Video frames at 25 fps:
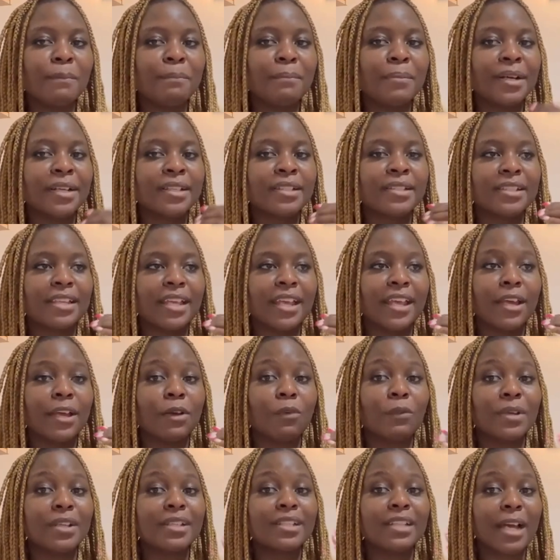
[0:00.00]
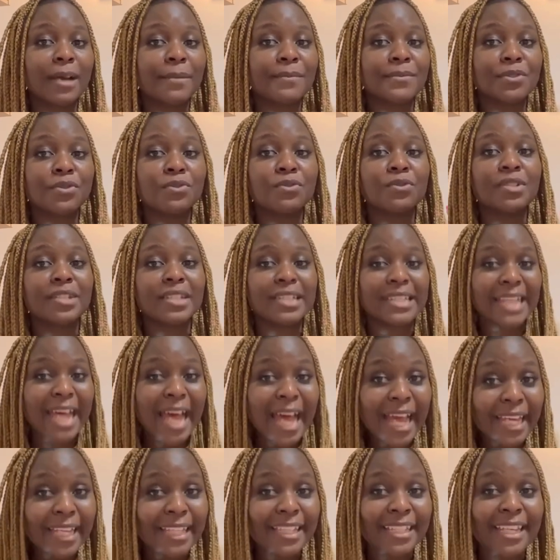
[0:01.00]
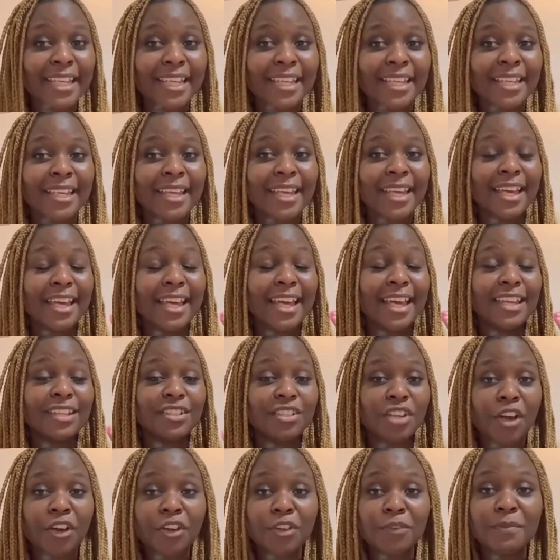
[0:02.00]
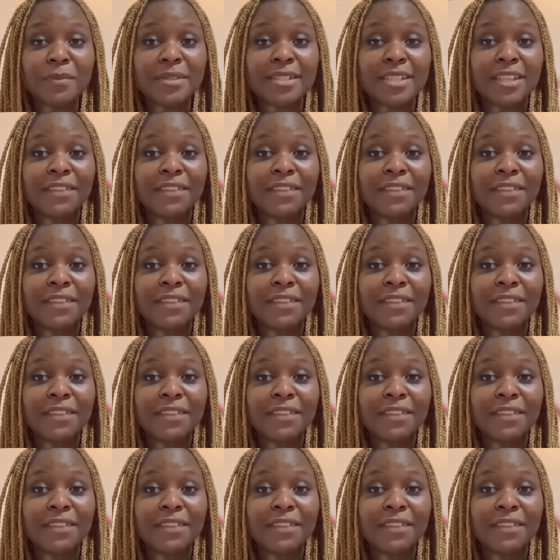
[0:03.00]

but when it comes to signing documents,